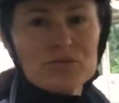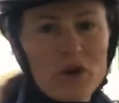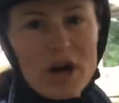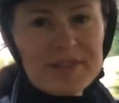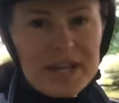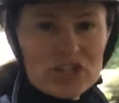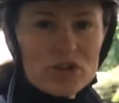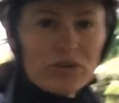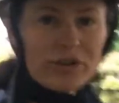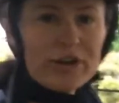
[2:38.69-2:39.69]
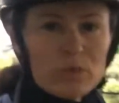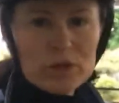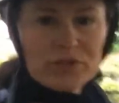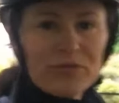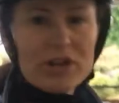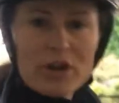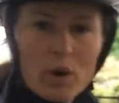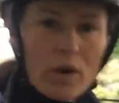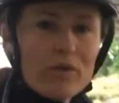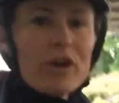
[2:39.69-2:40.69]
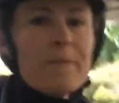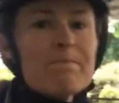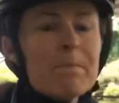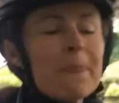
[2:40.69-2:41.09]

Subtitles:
ride that shoulder in or watch a video of it,